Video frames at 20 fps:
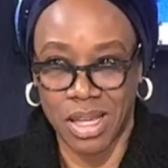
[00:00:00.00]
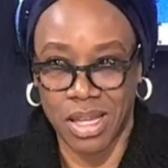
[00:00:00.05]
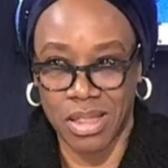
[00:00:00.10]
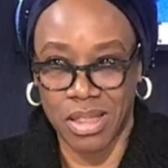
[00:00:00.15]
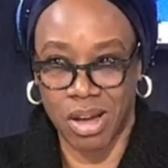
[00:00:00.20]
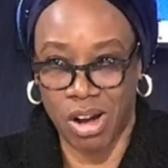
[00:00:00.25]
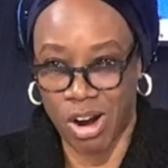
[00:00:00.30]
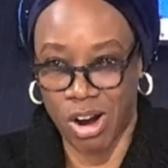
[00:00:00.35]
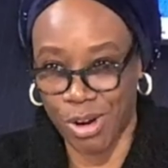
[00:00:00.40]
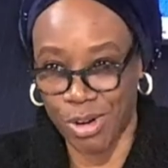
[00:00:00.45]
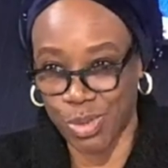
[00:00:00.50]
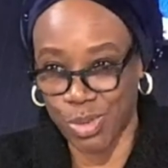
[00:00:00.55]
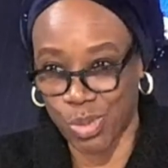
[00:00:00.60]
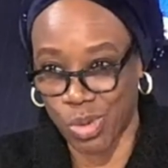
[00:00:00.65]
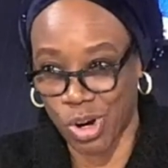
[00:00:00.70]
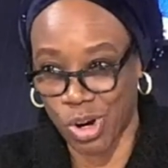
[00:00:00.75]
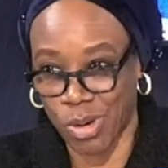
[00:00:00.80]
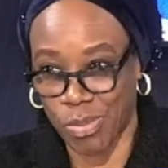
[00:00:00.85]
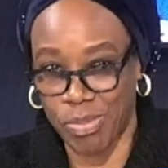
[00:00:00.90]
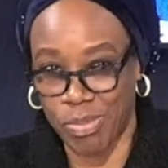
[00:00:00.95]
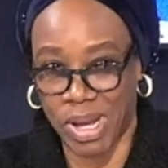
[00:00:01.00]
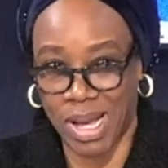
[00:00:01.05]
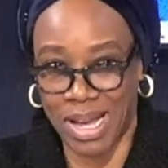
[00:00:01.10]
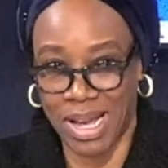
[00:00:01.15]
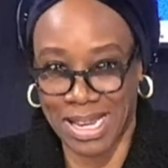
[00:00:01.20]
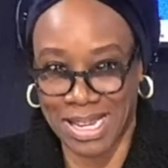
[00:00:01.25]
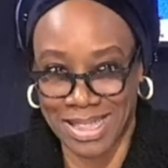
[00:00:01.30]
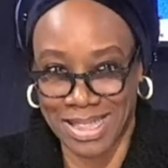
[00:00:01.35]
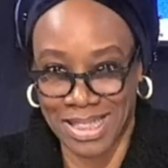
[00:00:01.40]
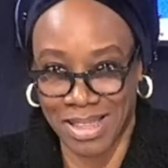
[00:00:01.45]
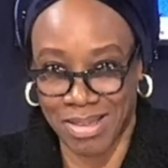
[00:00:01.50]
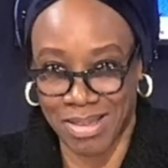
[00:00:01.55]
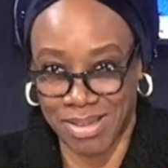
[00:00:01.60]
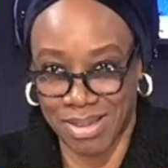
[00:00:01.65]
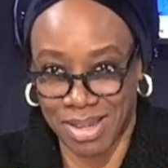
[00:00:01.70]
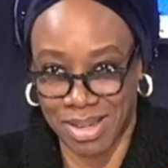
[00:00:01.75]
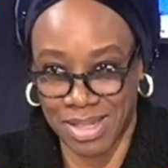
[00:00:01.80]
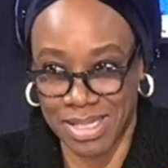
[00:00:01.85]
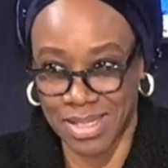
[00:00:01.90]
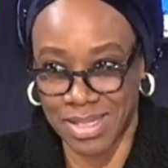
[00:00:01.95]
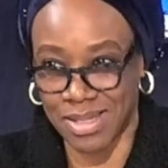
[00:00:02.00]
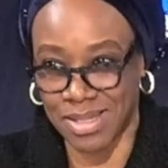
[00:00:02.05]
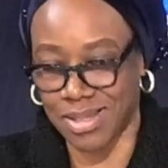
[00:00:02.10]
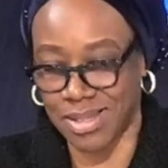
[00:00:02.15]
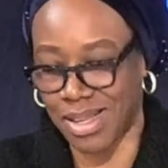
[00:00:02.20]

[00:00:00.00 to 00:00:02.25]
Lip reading: the hard work behind the scenes.